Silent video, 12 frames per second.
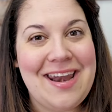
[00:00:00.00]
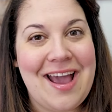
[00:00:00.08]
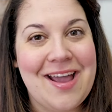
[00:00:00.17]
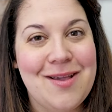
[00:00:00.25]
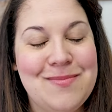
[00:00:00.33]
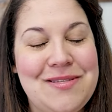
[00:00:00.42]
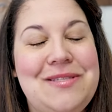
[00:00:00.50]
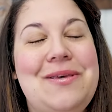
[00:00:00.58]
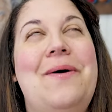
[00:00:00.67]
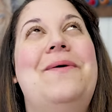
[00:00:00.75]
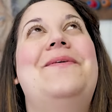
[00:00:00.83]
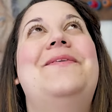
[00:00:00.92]
I am
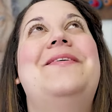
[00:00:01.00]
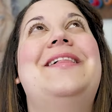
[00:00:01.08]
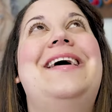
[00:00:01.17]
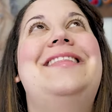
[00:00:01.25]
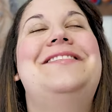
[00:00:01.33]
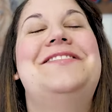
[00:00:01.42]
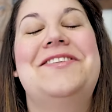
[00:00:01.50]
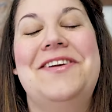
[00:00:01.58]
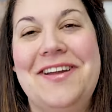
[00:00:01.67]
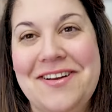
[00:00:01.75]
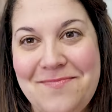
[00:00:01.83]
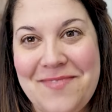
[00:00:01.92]
so glad that you're
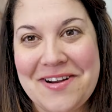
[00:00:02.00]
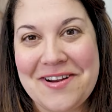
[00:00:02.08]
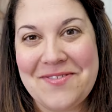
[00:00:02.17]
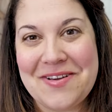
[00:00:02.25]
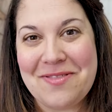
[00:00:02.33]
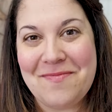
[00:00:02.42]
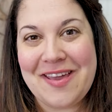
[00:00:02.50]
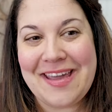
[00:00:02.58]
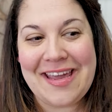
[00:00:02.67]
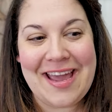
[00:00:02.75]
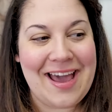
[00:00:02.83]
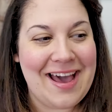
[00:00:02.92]
here and bearing with
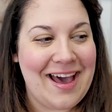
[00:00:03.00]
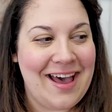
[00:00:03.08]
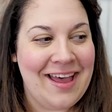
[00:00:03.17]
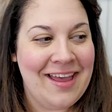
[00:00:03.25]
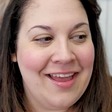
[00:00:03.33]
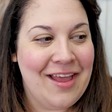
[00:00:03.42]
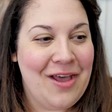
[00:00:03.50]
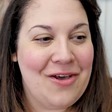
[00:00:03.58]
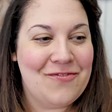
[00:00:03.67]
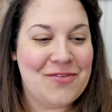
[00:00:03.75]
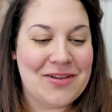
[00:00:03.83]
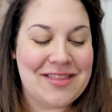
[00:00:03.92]
me uh,
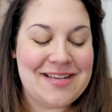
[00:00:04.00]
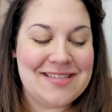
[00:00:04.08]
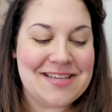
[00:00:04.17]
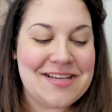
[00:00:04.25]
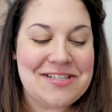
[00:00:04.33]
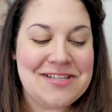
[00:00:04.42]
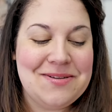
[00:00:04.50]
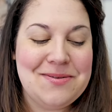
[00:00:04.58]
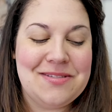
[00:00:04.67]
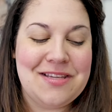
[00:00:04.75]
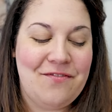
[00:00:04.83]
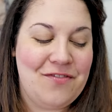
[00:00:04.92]
for these
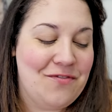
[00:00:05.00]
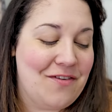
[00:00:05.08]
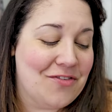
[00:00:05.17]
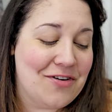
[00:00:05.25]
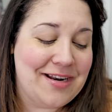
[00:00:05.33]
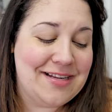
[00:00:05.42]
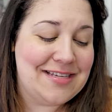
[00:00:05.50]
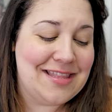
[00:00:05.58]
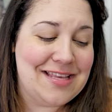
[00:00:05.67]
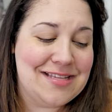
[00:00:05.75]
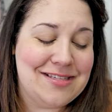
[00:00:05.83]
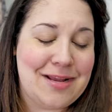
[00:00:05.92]
issues. If you've ever run into
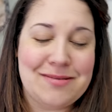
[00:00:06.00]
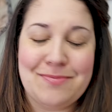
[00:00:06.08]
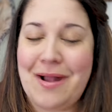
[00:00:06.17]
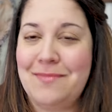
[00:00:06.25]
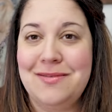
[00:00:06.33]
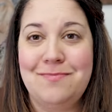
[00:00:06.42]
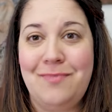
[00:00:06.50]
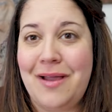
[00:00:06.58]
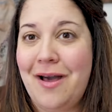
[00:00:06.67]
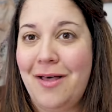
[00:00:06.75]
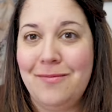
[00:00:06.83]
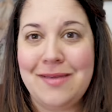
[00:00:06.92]
these types of problems, by
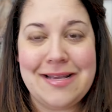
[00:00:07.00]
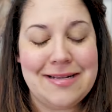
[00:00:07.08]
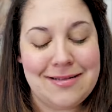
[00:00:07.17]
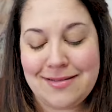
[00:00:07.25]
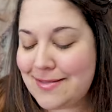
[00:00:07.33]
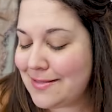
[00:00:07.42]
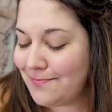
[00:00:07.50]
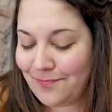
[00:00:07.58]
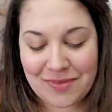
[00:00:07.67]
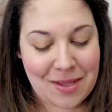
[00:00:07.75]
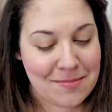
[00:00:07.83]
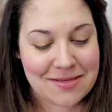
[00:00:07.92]
all means,
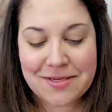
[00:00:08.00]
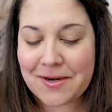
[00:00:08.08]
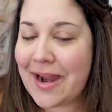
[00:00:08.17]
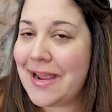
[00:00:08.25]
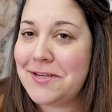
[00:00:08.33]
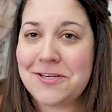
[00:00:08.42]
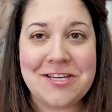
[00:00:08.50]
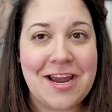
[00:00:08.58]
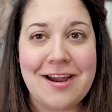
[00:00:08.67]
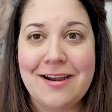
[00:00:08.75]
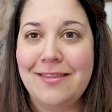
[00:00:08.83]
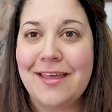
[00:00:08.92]
commiserate,
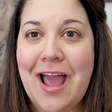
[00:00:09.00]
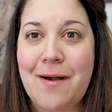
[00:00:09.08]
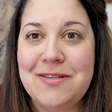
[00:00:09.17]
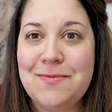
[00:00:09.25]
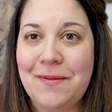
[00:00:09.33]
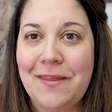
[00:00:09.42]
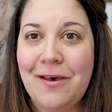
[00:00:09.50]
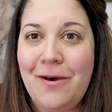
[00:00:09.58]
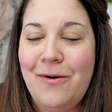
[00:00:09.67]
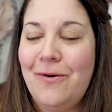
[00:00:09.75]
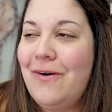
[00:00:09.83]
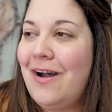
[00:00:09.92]
share in the comments
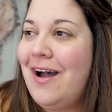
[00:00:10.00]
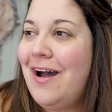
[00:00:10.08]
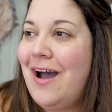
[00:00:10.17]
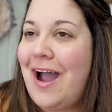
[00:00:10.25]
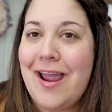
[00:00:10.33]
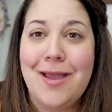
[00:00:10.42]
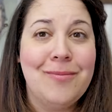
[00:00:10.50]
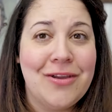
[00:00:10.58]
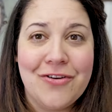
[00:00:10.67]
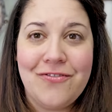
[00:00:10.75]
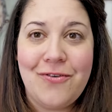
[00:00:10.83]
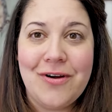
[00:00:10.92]
below. Uh, I am
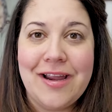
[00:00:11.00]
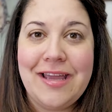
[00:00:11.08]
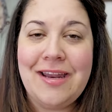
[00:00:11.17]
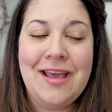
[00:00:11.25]
here for it.